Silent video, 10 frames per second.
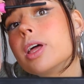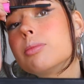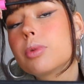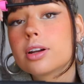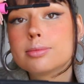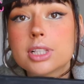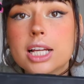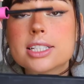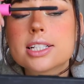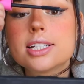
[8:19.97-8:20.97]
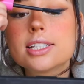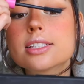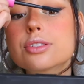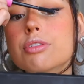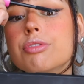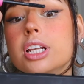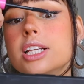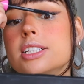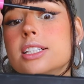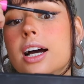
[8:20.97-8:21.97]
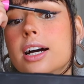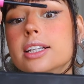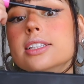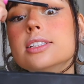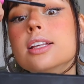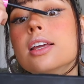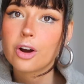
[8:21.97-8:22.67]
and bottom lashes to finish the eyes.